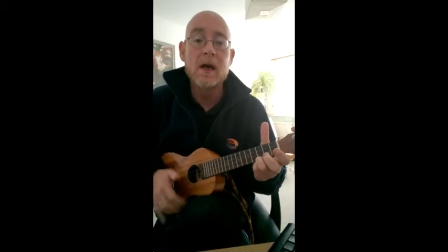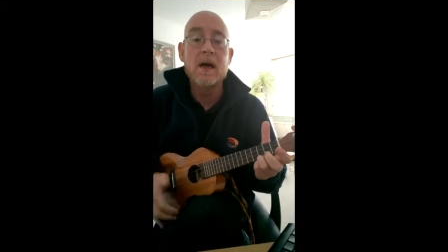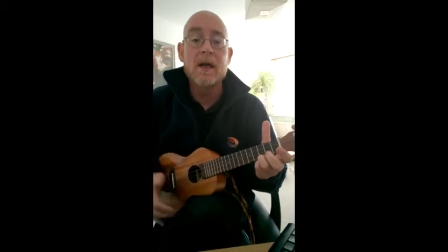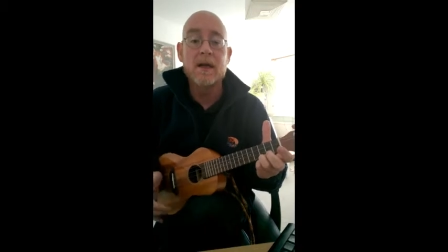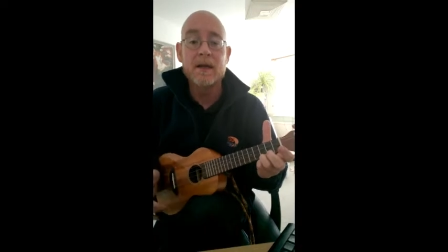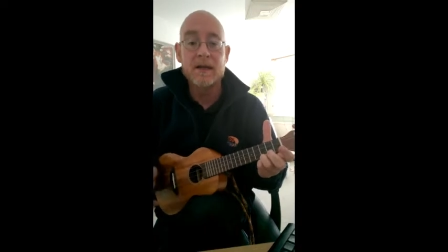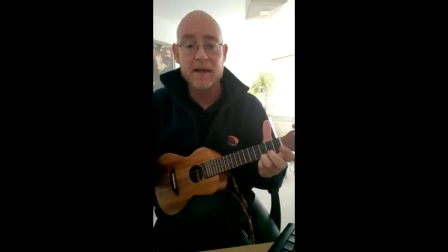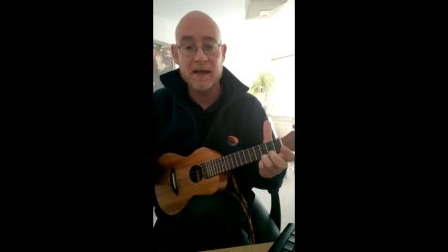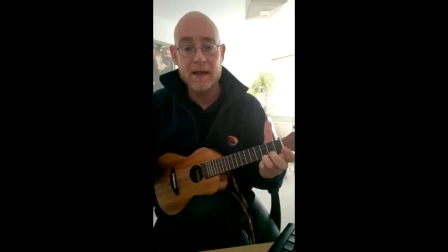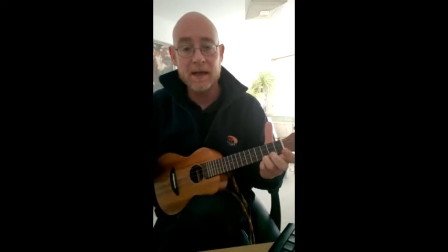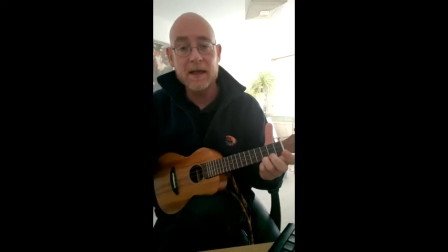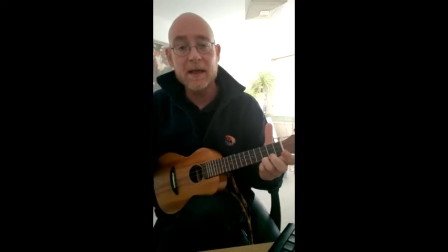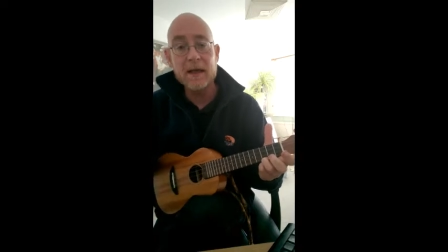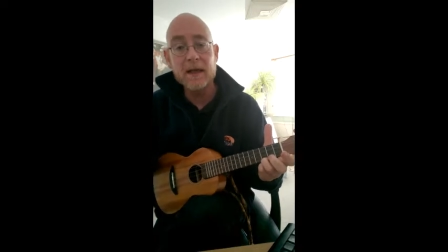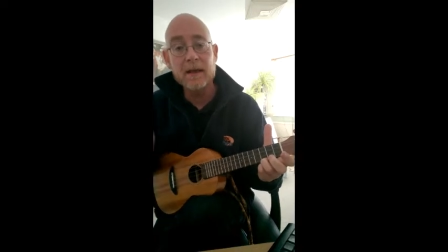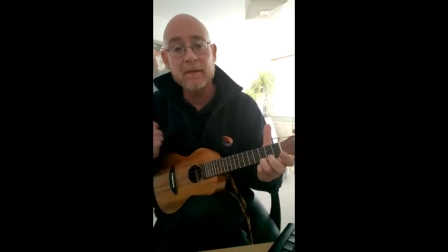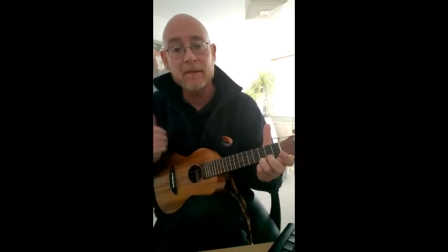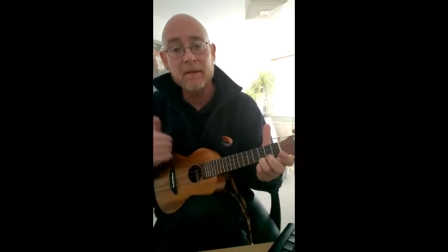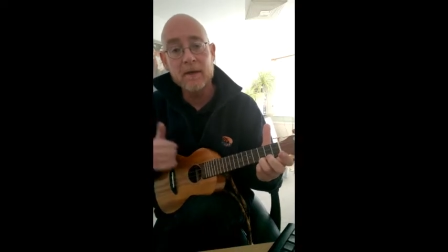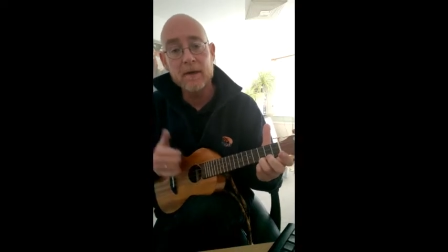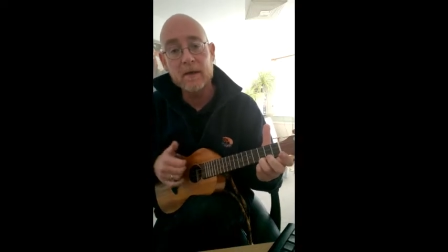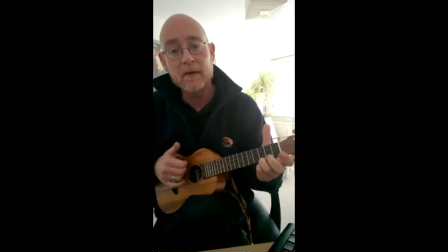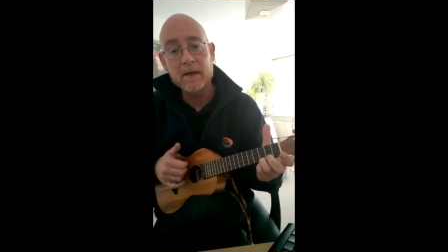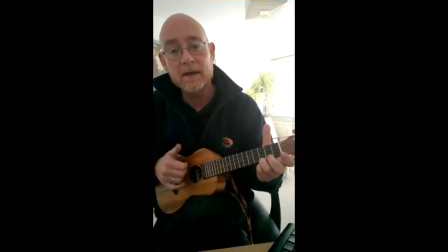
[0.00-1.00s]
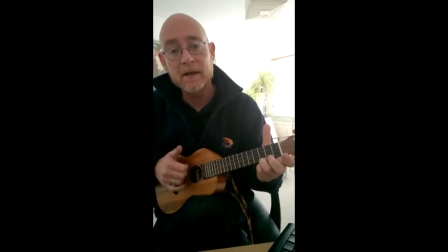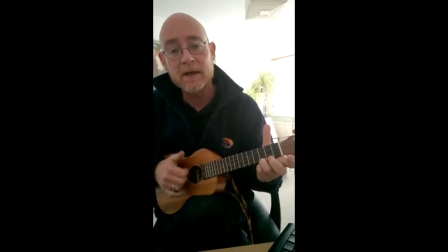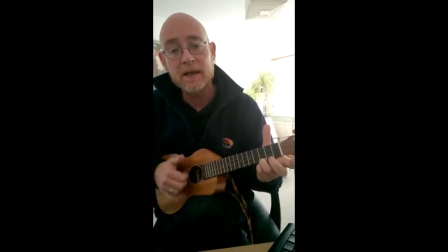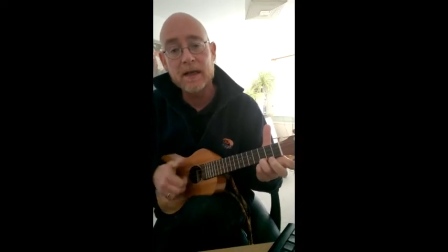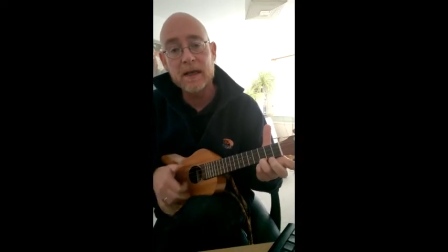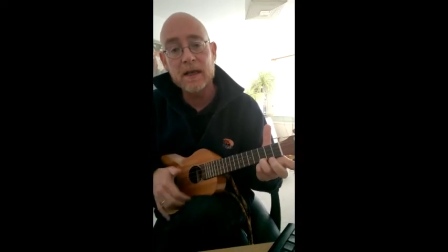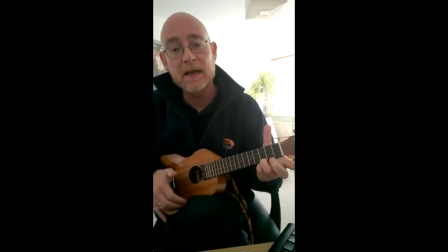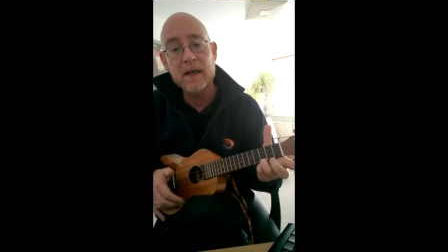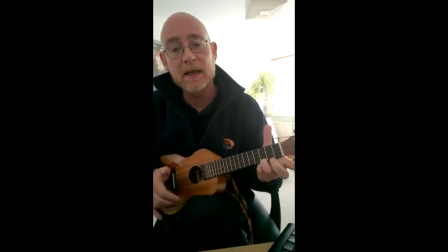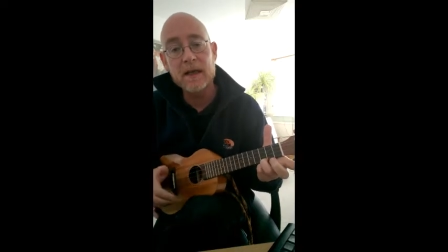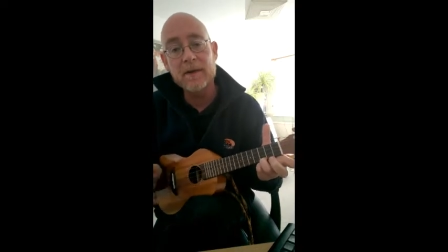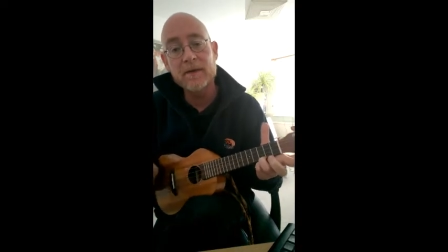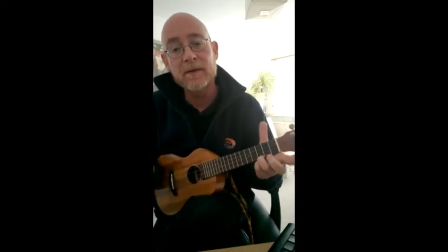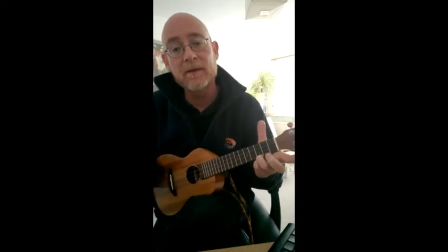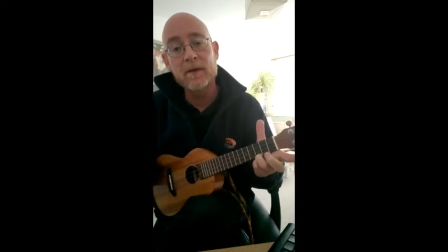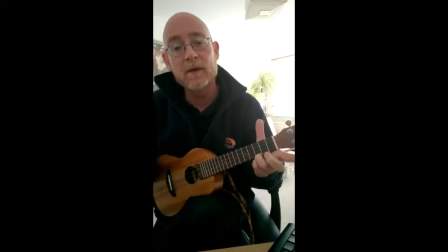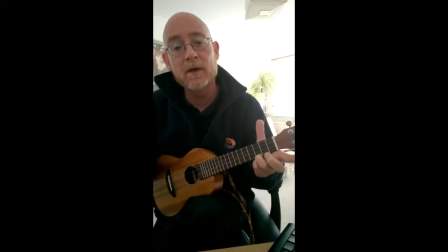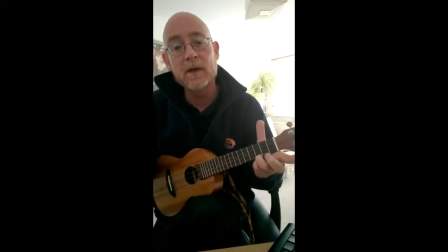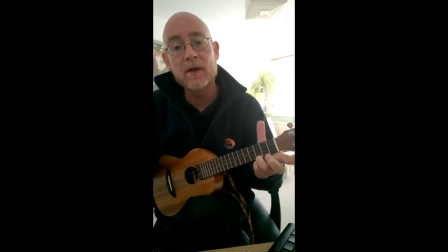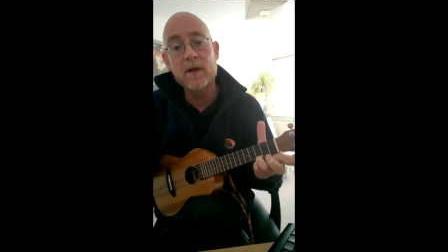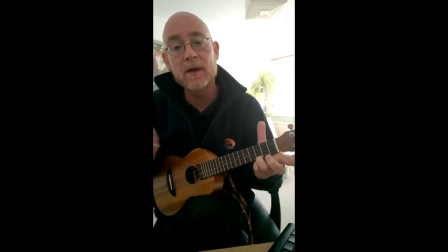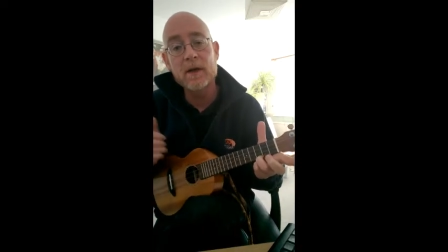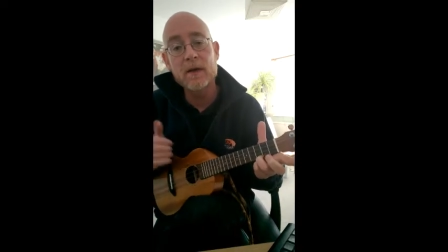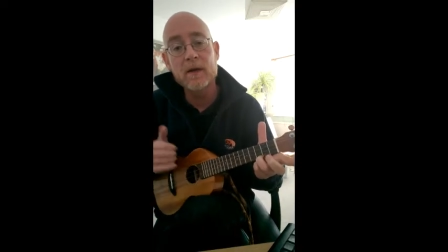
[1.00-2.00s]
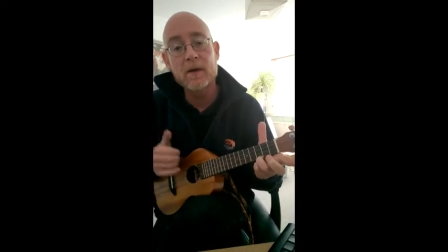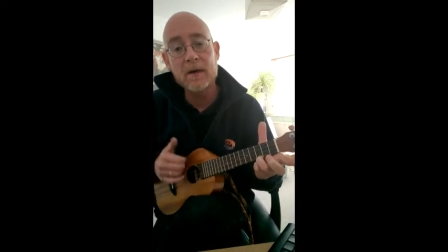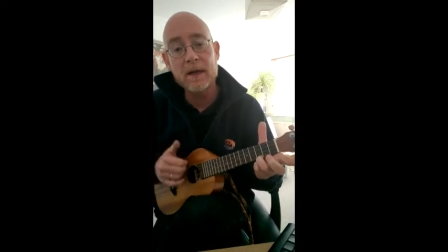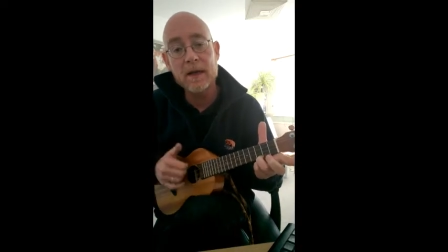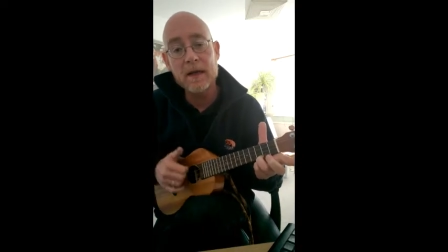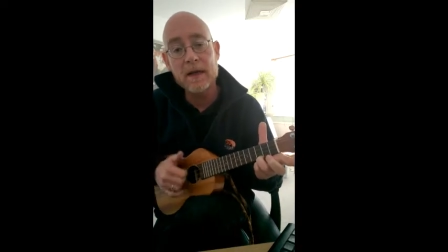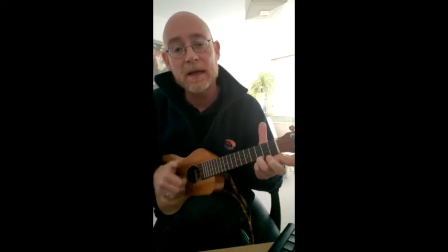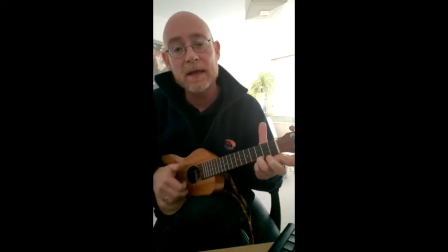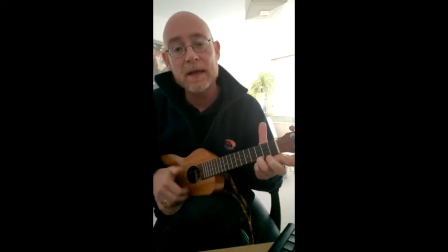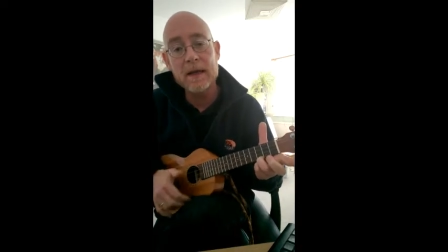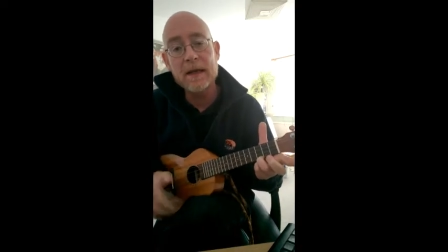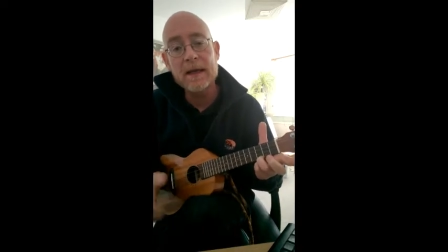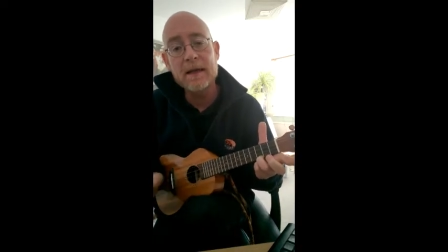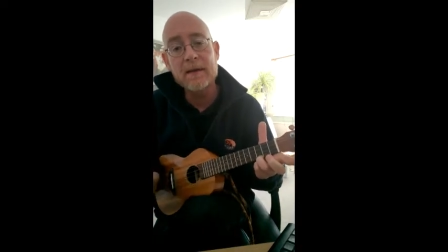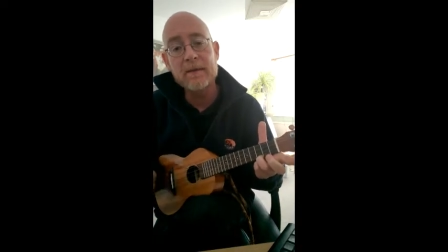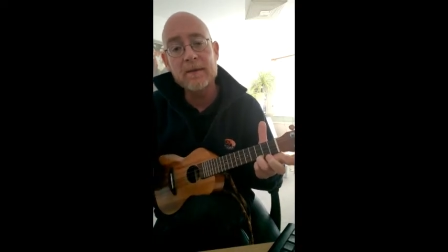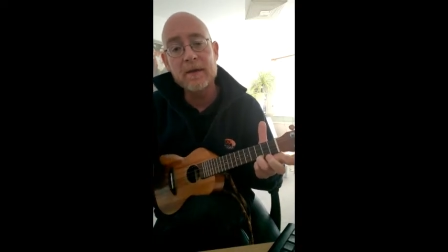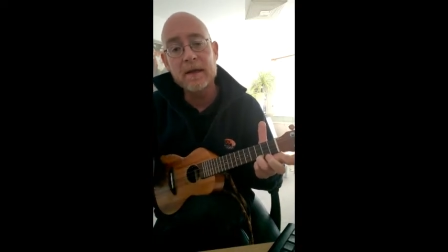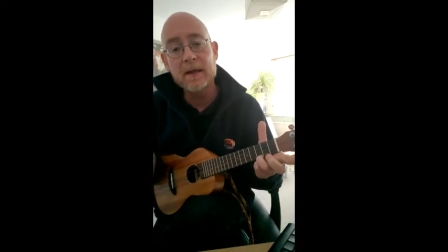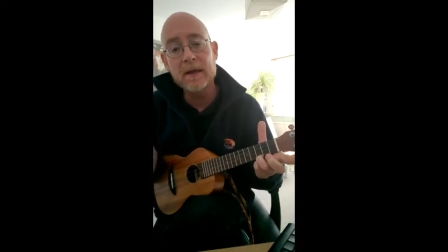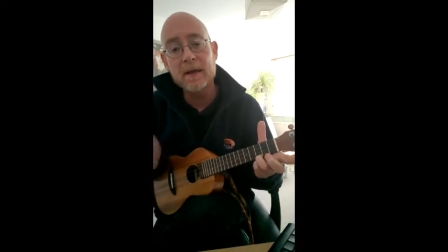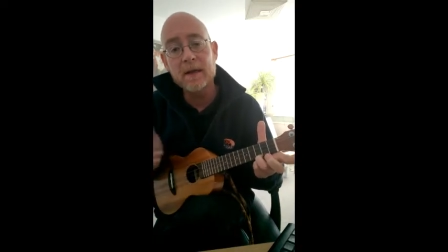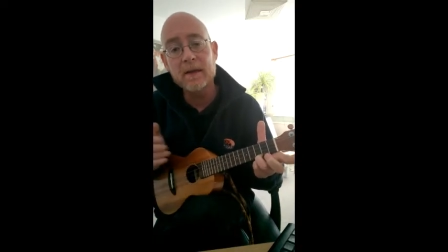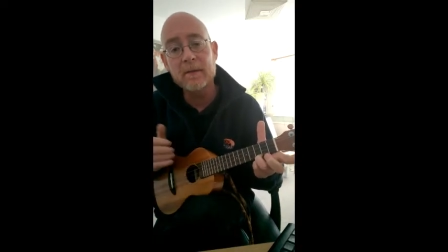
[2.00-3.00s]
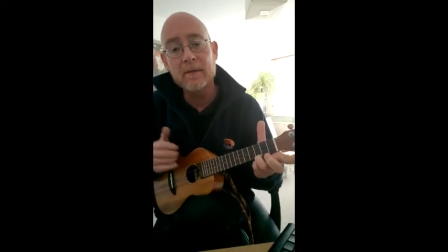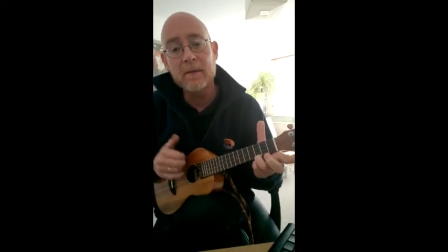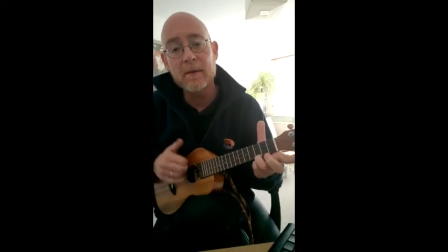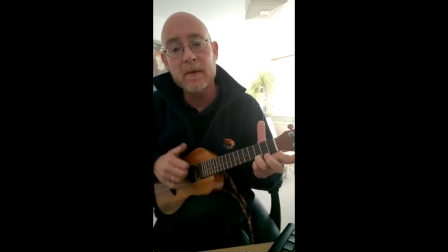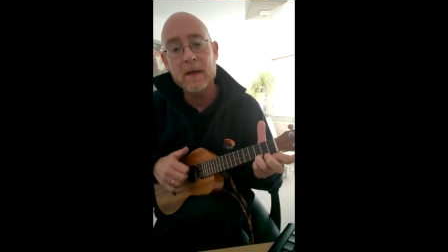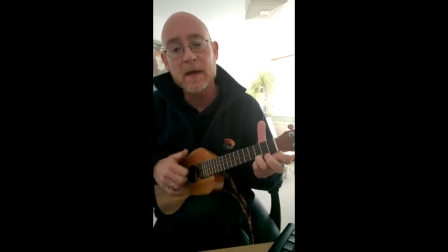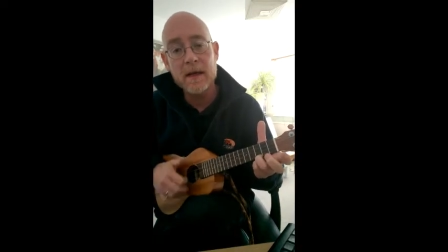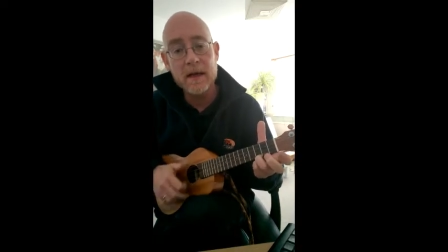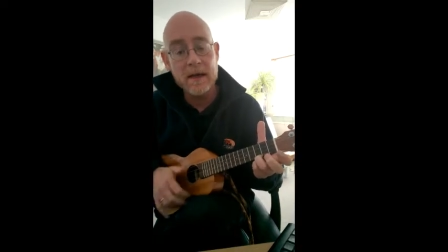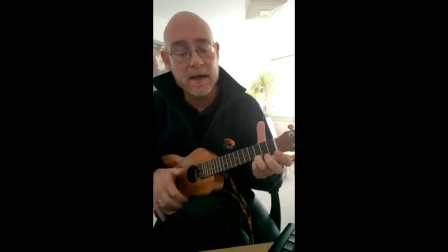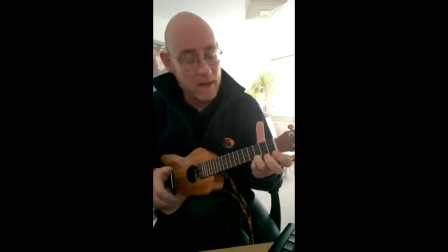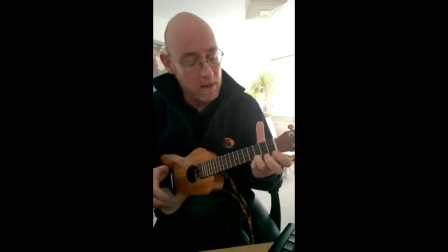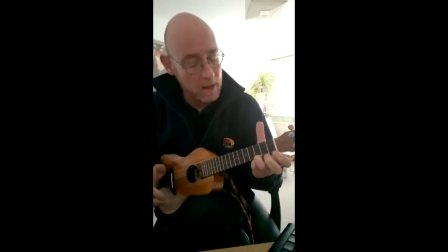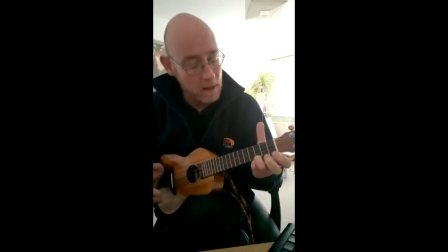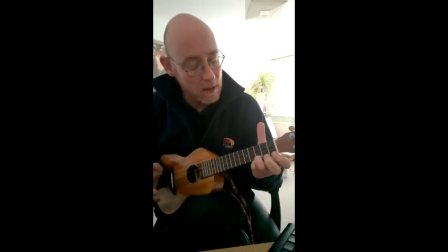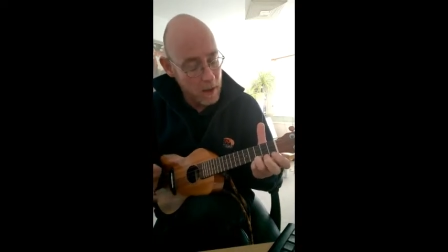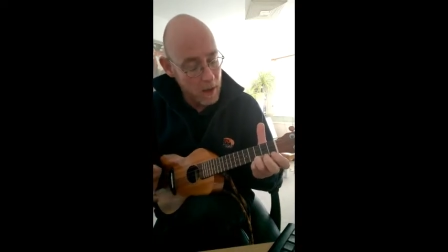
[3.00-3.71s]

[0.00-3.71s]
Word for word: Save your tears for your evening meal